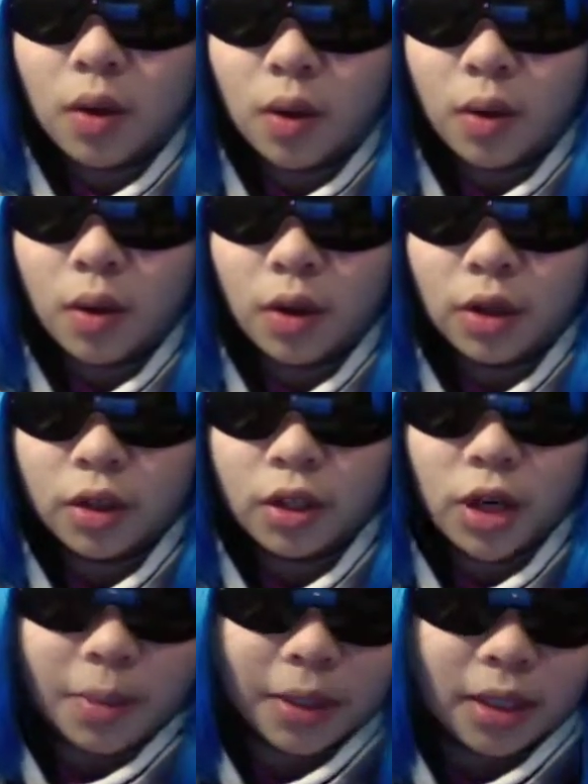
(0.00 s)
or
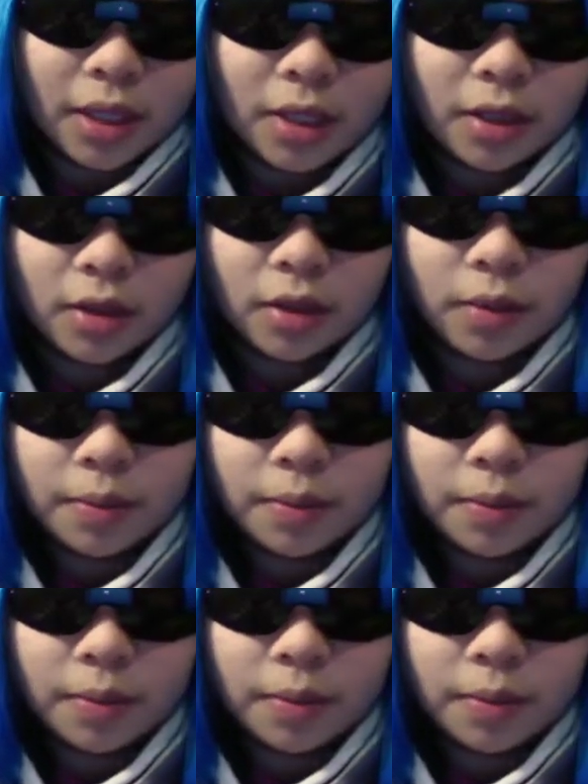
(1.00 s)
shopping center